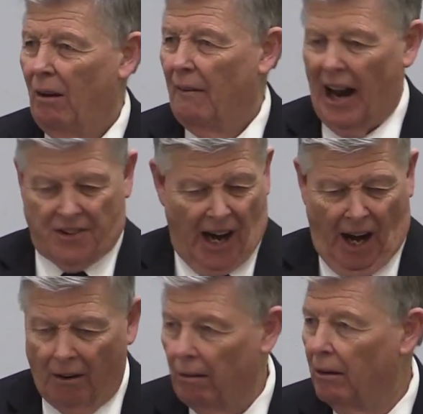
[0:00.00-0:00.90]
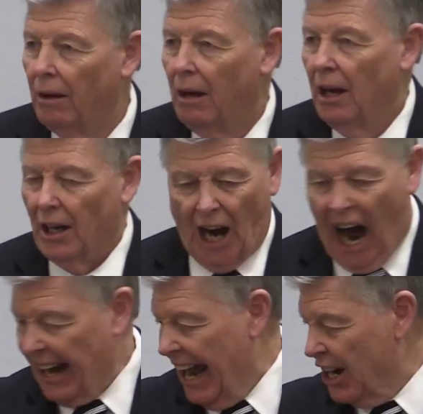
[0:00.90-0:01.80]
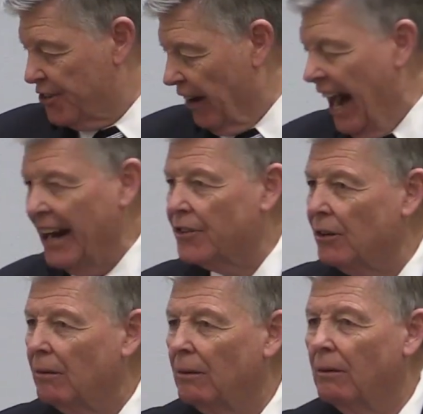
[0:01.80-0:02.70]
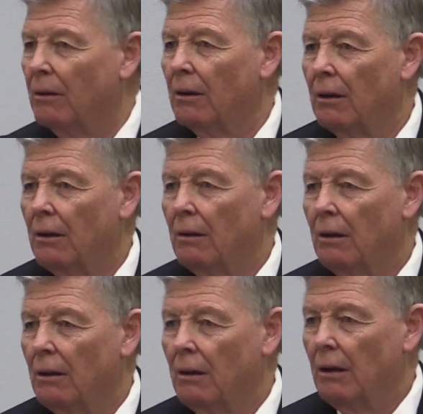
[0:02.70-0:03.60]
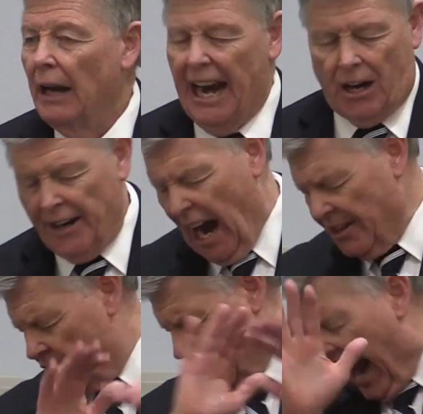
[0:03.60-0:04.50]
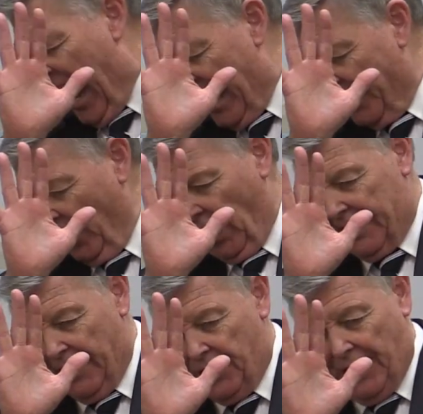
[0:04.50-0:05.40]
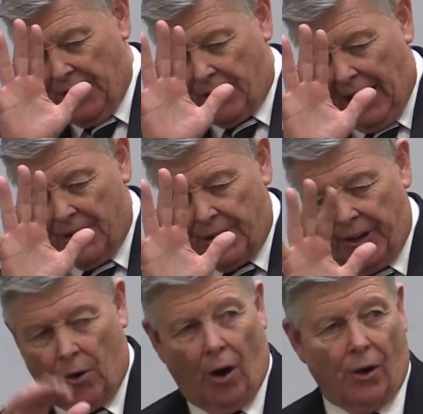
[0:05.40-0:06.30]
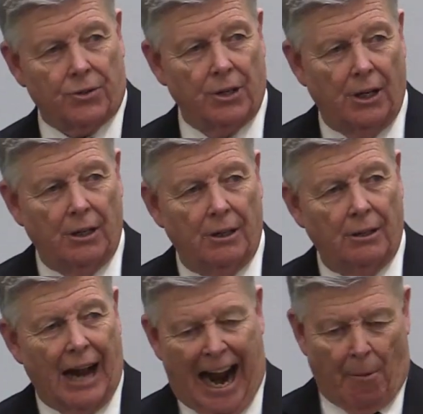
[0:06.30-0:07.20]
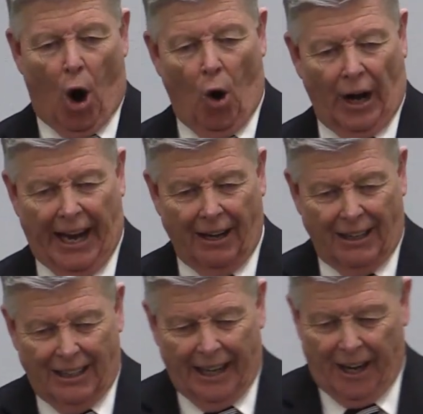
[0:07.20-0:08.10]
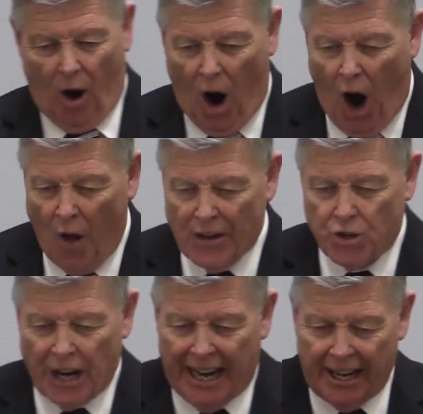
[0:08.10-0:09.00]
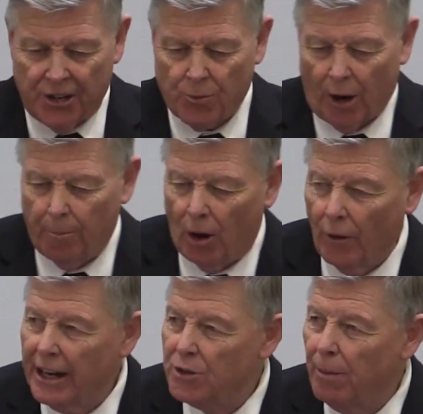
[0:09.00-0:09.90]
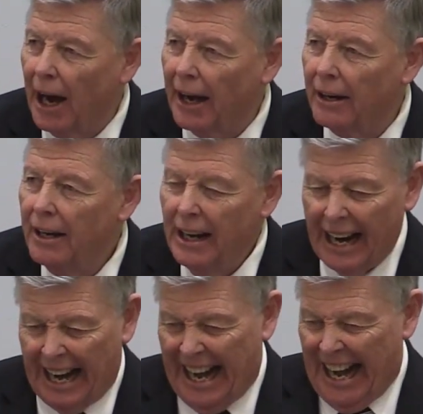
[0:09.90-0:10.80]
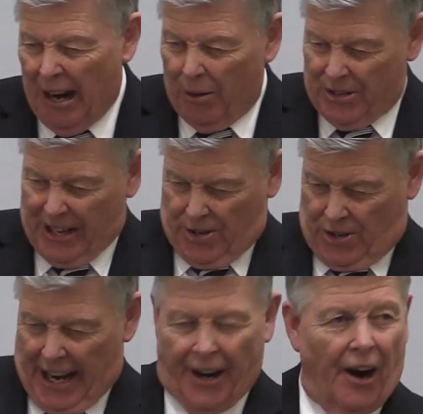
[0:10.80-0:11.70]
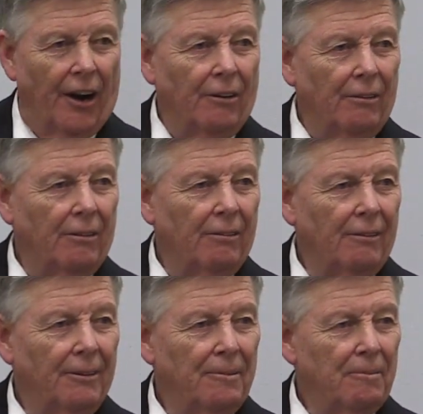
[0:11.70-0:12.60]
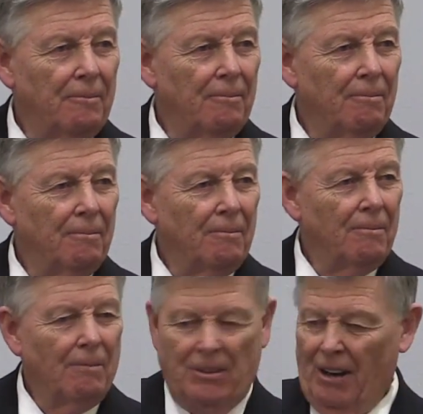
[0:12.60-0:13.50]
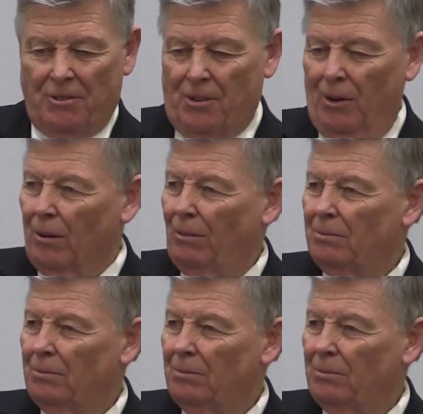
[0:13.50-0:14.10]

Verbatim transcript: that's it. God hid his face. He could not stand to look at Jesus Christ on the cross. I'm holy. And all the sins were upon his back. He was the sinner. That's not true.